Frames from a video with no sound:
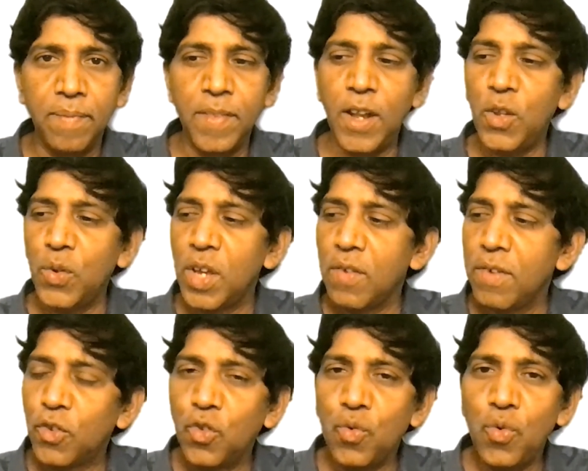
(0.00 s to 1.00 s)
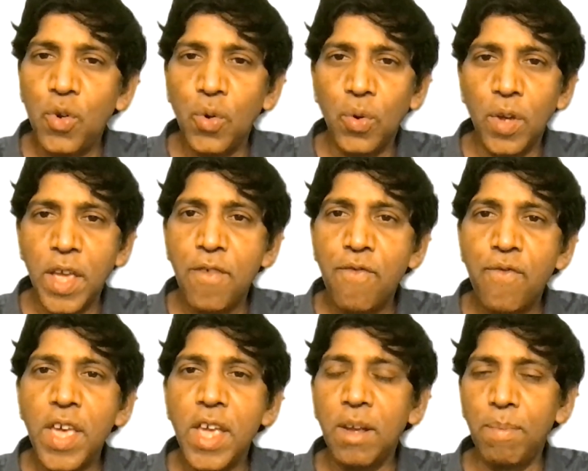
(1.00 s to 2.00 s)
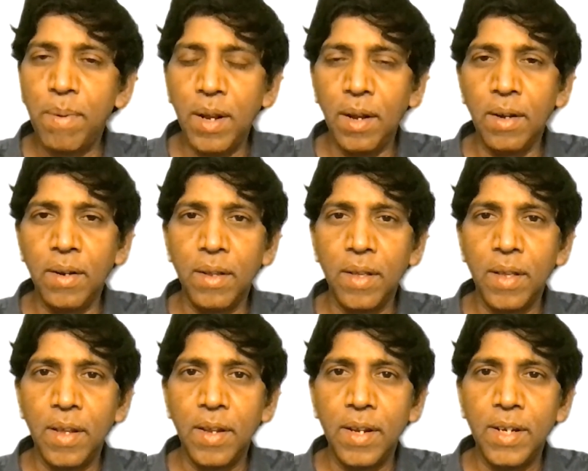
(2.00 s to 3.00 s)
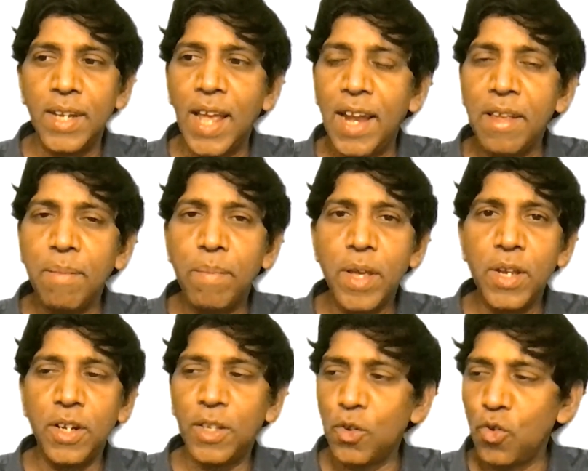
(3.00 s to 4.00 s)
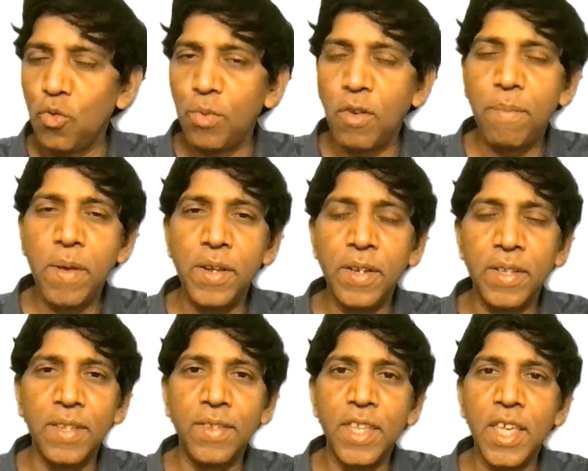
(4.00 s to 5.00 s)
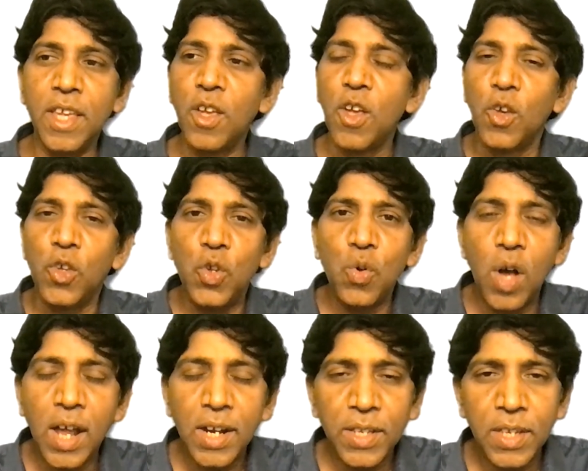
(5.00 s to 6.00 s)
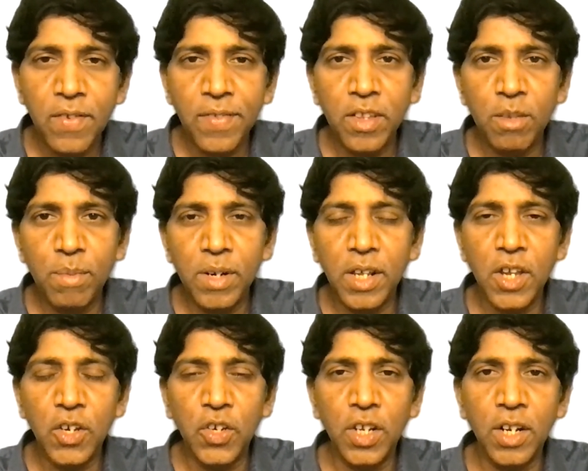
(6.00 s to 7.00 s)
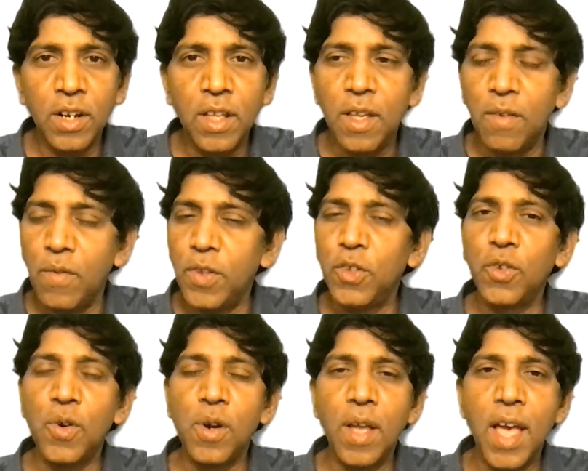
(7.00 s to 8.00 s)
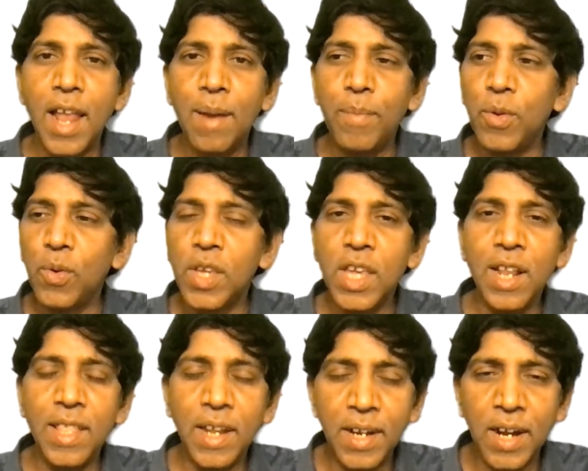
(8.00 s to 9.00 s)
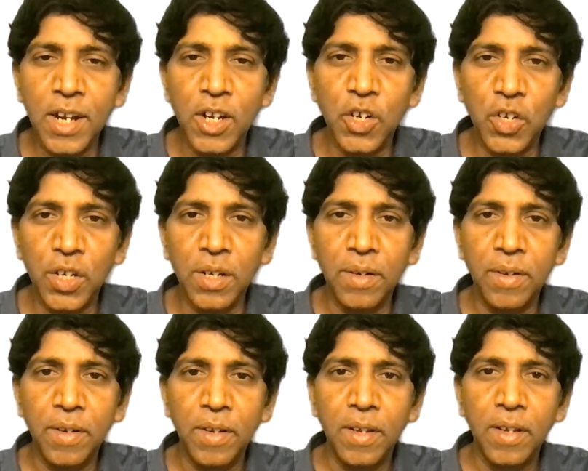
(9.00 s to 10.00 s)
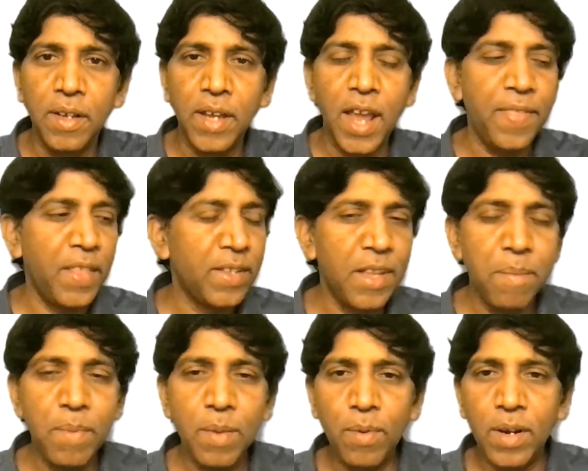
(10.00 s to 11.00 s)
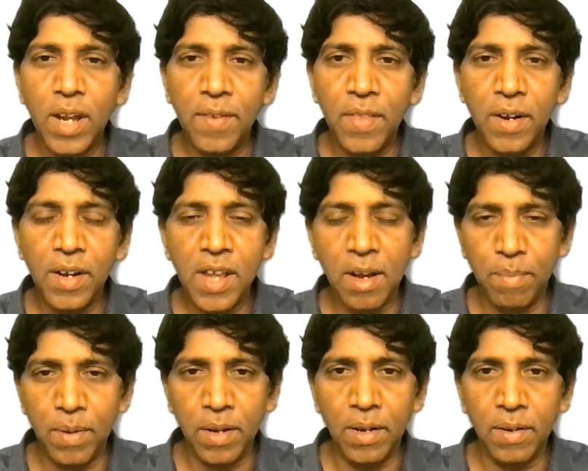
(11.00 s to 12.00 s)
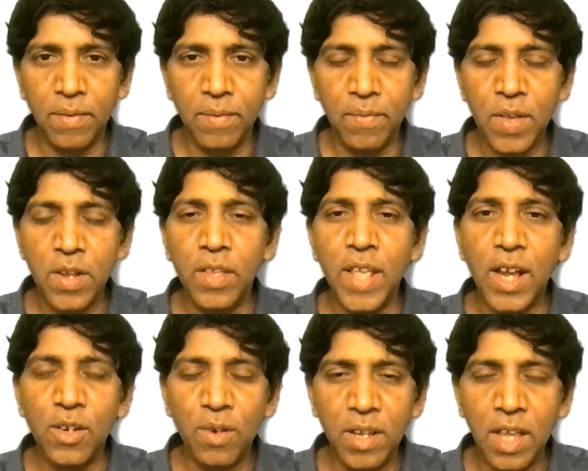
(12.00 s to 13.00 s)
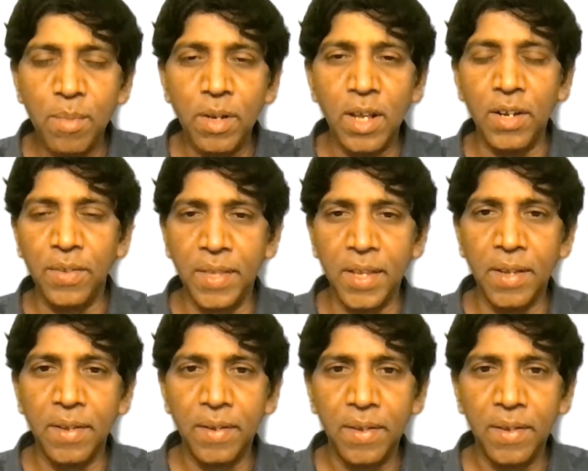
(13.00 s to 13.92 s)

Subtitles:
That you give a pseudo, a fake pill, telling patients, a group of patients, and saying, you are receiving this medication, which is going to help you heal that condition. And then some people get the real pill, where the actual chemical is there.